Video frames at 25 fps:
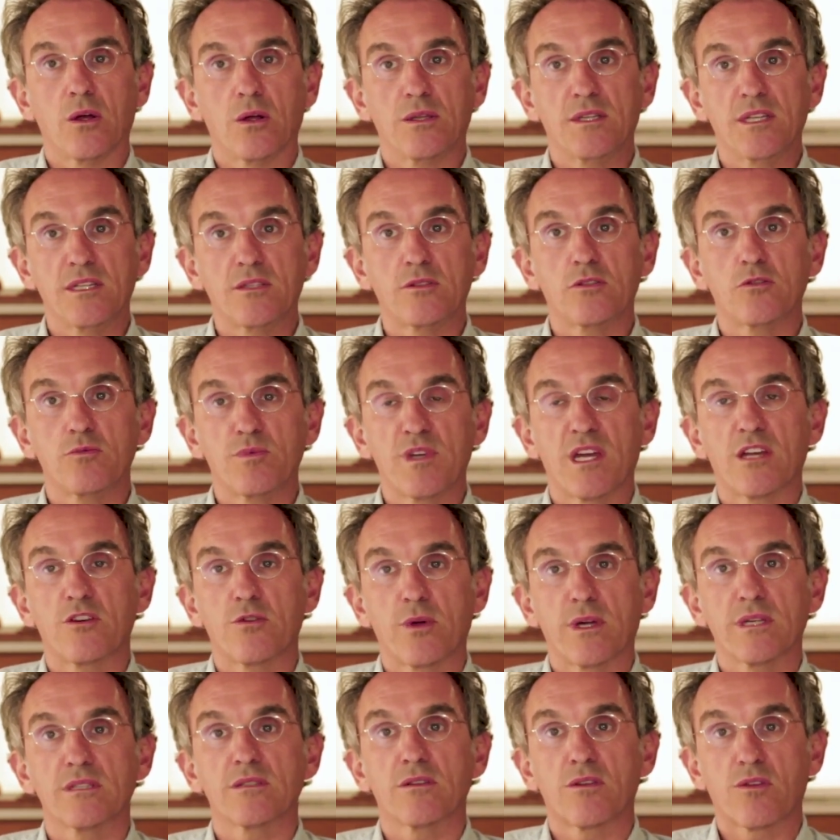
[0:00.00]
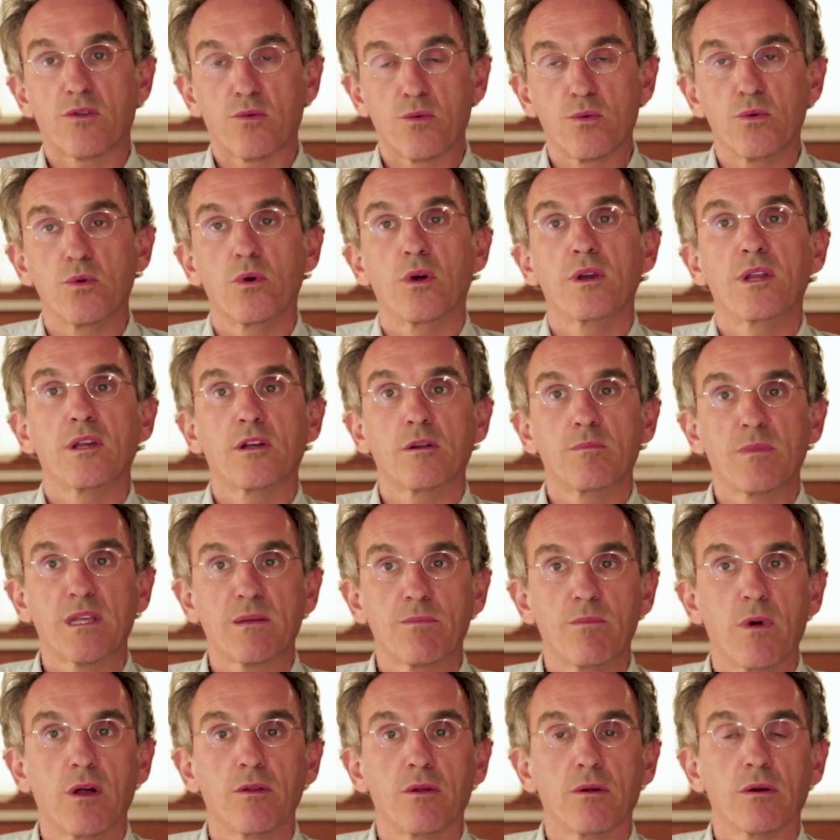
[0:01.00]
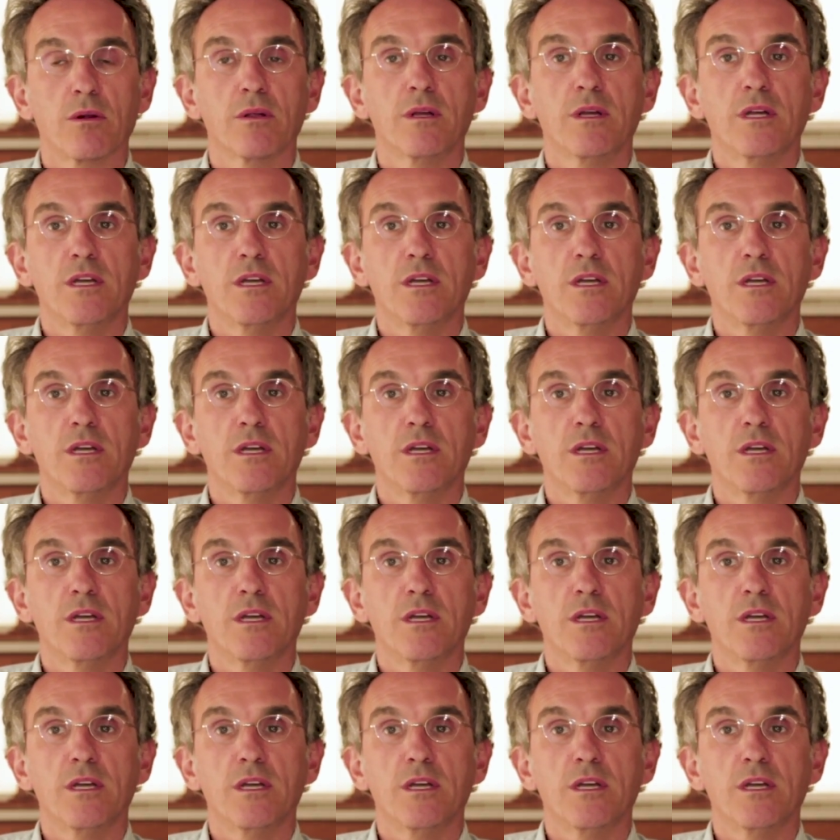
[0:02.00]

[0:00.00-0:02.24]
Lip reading: need to be addressed through an economic model.